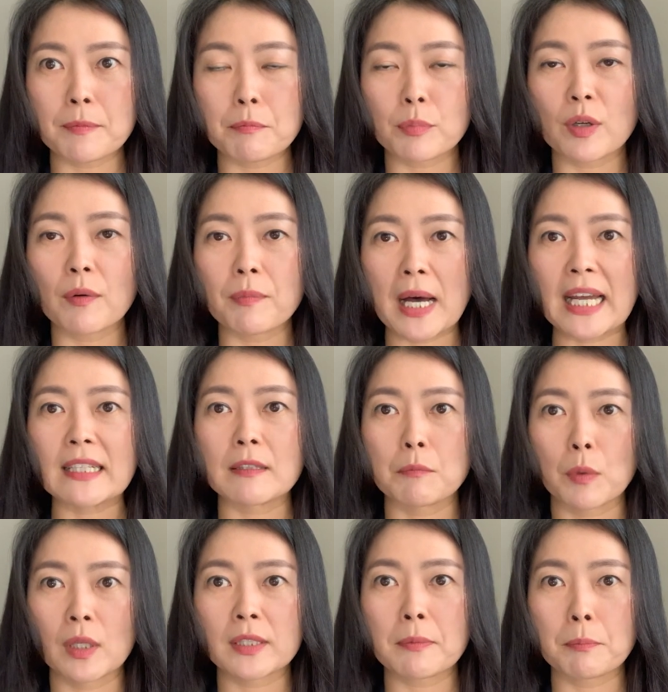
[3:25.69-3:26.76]
provide
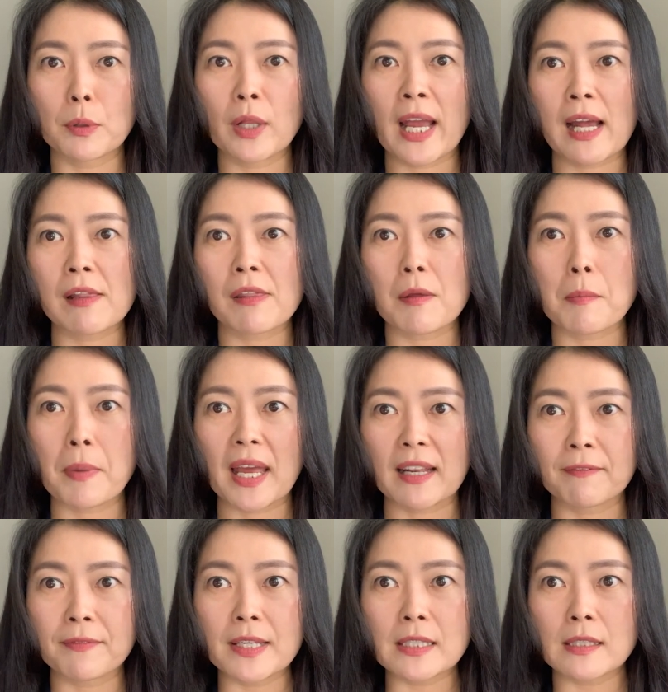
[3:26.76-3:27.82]
multiple health
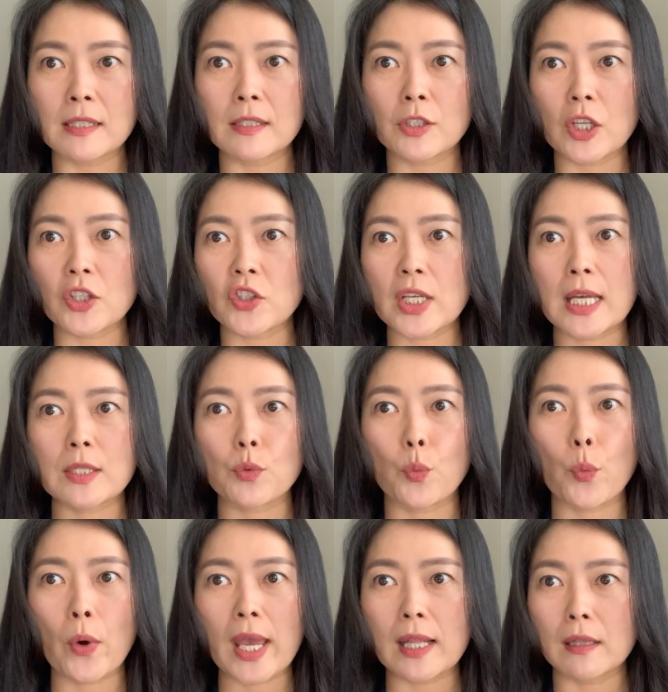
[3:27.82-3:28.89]
benefits such as
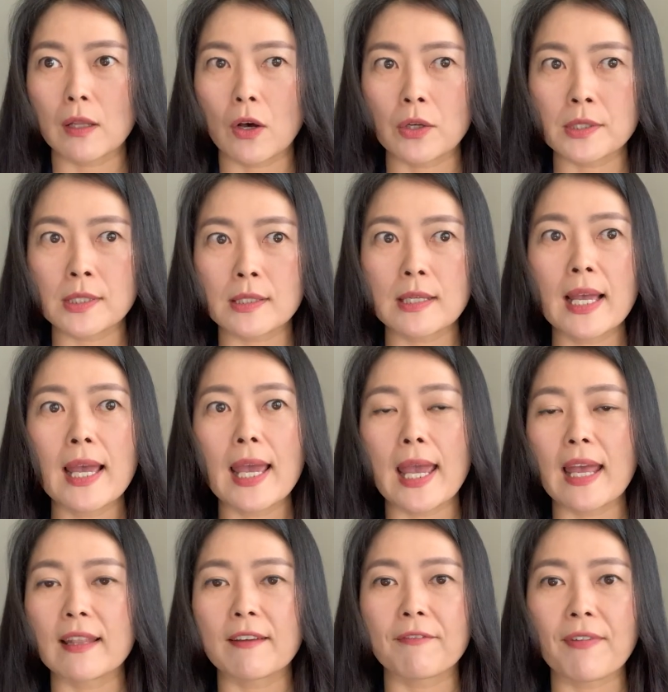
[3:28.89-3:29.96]
weight loss
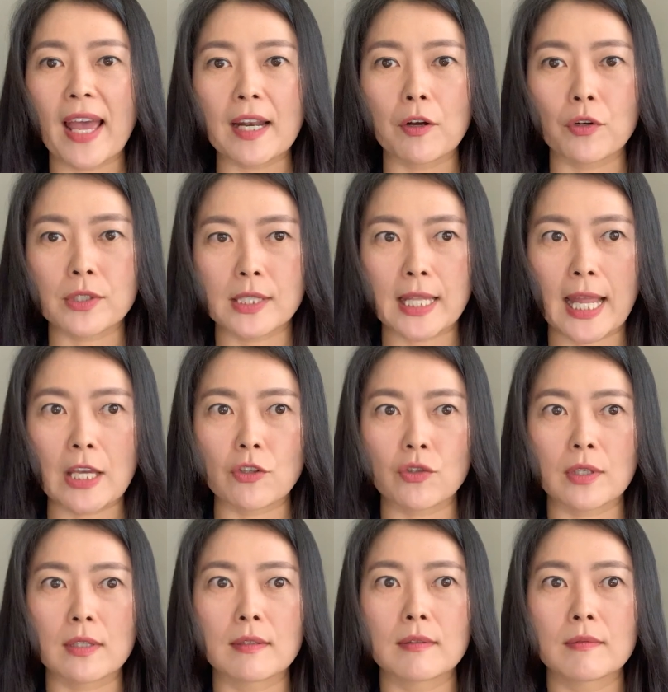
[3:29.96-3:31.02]
and fat
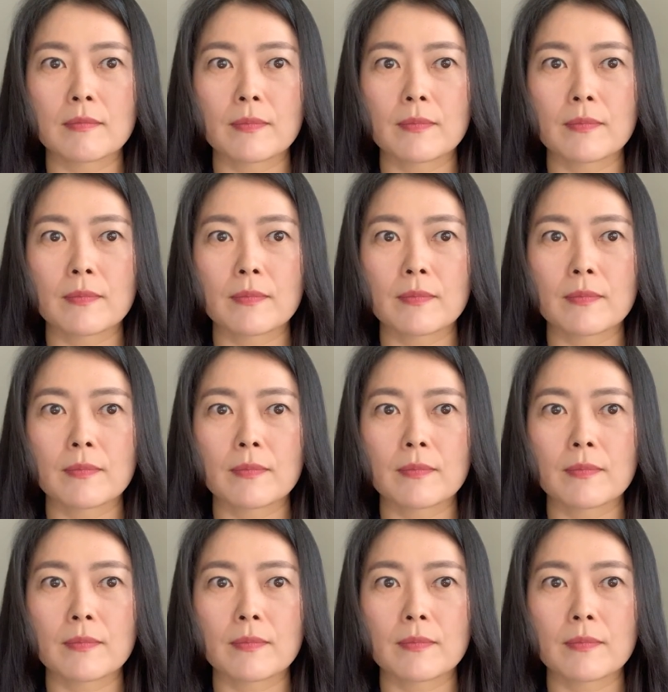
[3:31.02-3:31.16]
oxidation.